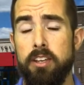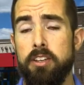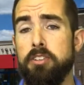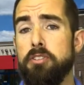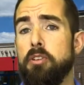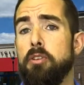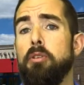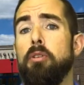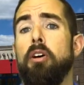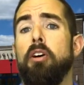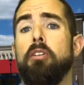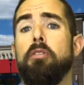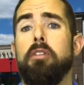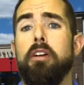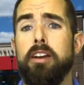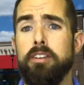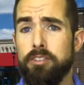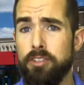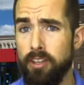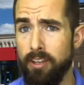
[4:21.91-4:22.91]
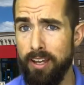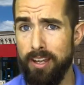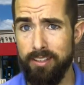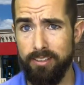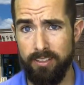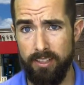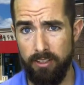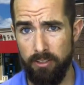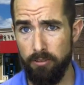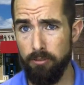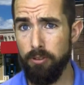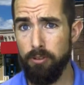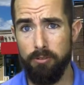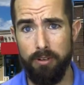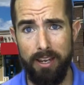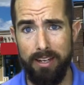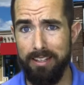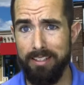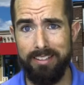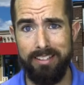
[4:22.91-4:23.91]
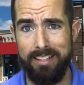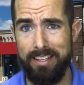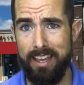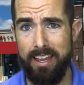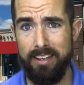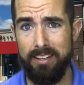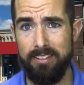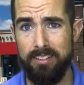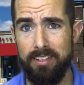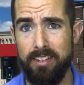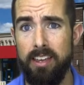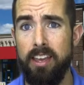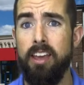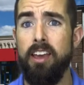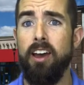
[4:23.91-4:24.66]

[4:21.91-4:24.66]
So across the continental United States,